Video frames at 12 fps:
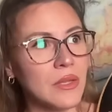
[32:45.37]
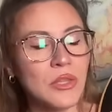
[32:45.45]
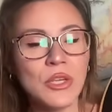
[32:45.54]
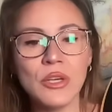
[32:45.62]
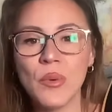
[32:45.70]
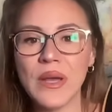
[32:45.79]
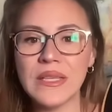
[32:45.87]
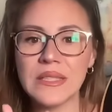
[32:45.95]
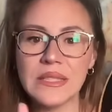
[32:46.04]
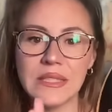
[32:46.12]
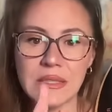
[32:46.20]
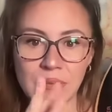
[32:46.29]
3-way
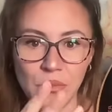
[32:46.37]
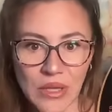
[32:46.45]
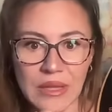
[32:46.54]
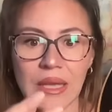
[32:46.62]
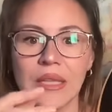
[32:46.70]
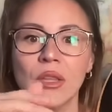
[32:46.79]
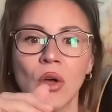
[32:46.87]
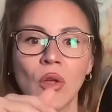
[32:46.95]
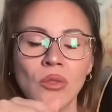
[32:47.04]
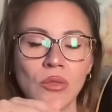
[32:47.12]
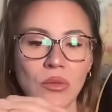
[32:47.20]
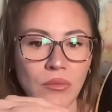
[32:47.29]
system where they
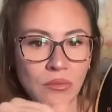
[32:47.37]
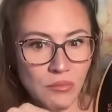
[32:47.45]
don't